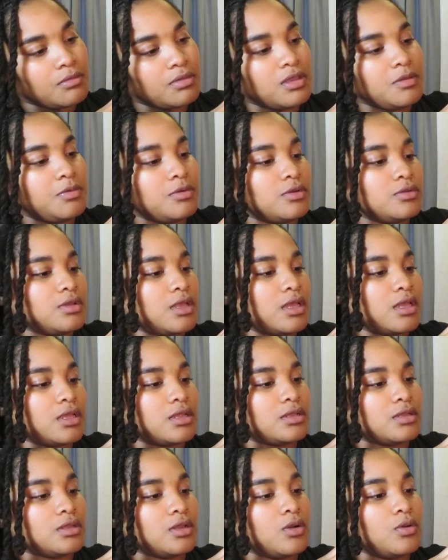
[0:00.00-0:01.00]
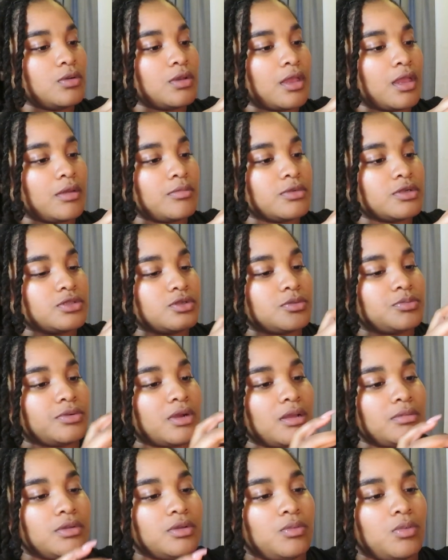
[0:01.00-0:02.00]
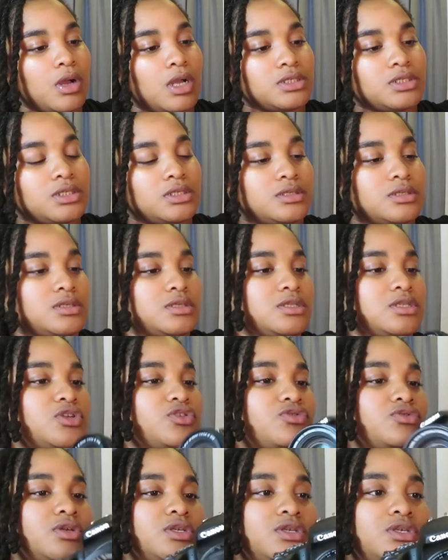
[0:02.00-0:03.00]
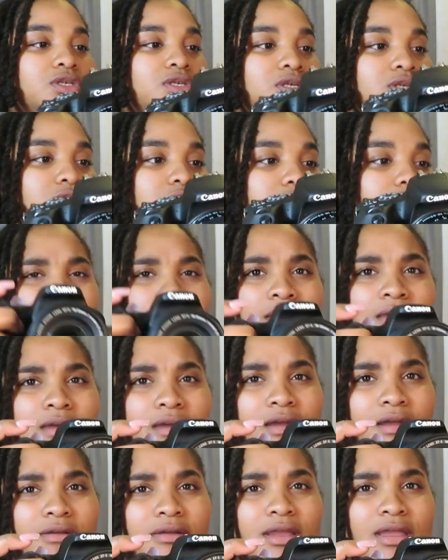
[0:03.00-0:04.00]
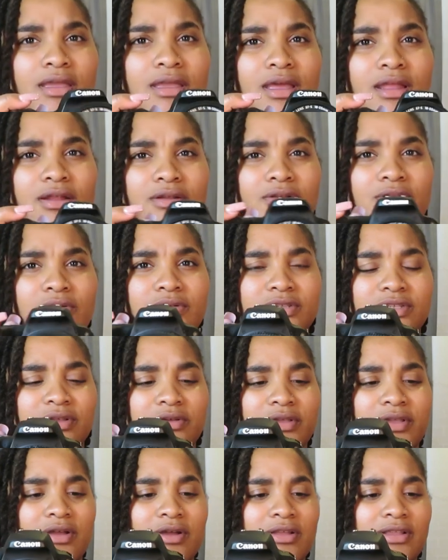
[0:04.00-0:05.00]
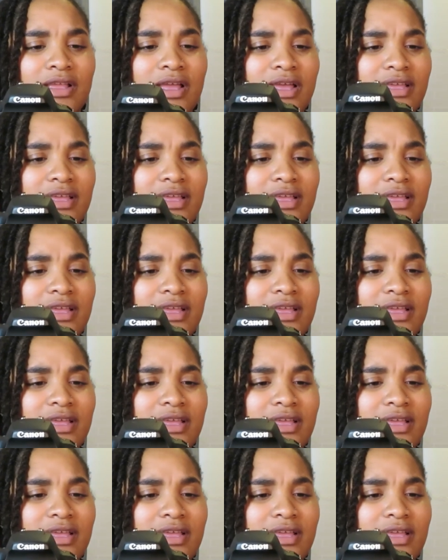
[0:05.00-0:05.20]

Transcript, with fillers: People that know cameras are probably watching this cringing. All right, I don't know what's going on,